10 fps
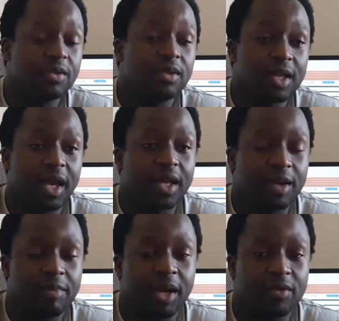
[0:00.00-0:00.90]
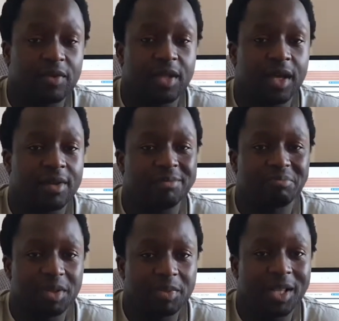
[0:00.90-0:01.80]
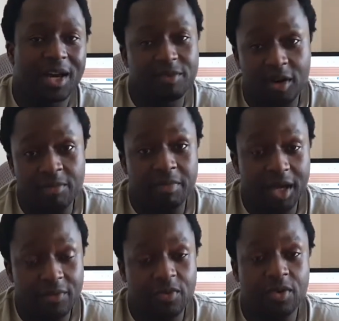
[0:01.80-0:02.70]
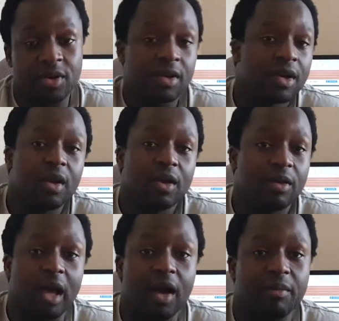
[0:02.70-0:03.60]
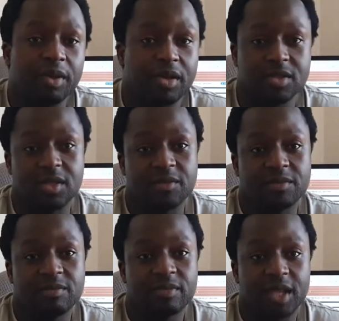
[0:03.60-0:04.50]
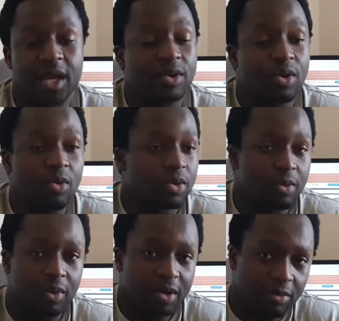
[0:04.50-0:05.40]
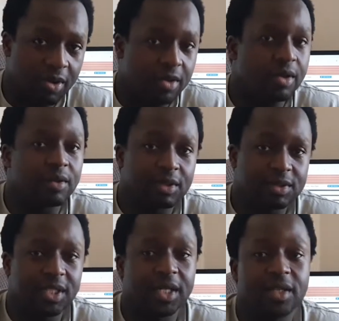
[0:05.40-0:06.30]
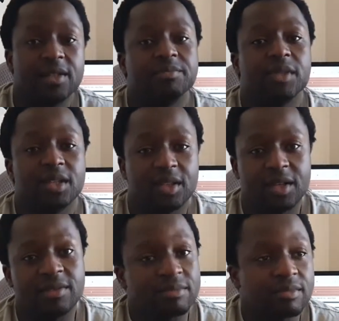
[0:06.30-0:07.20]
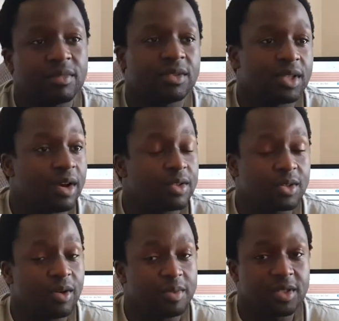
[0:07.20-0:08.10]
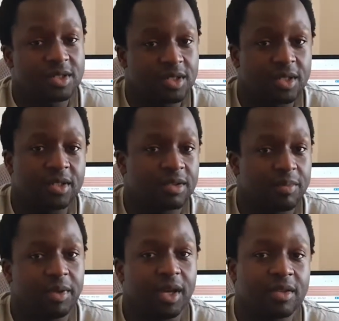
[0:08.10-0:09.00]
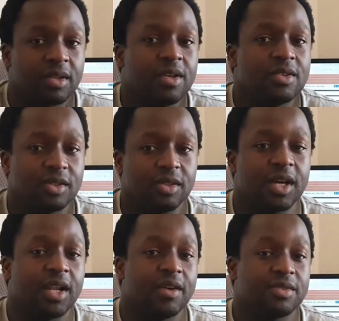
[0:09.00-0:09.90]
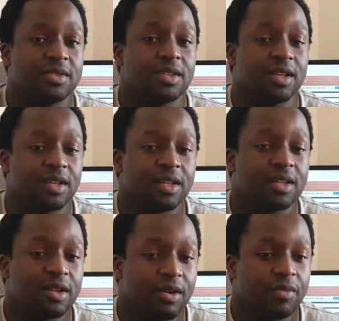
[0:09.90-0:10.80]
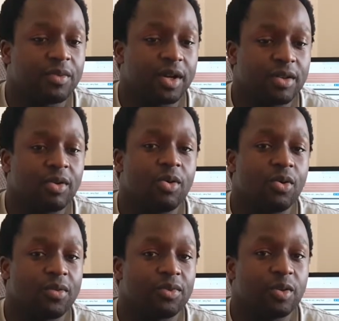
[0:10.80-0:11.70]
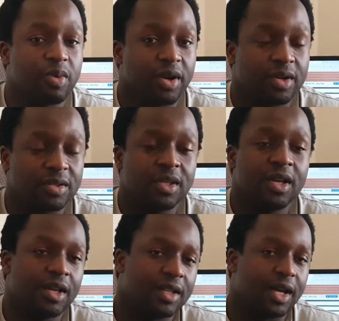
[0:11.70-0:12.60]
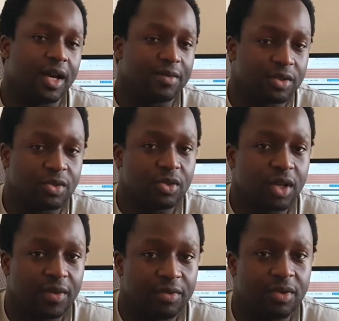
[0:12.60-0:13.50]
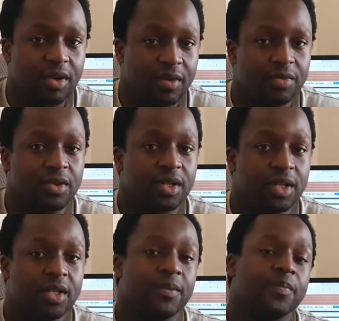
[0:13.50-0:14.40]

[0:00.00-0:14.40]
you can get banned for that. And people have gotten banned for it, because they've had a cold or whatnot, taken it, and then they got to competition and they're banned. So you kind of have to stay clear of like cold and flu products that have the pseudoephedrine in it,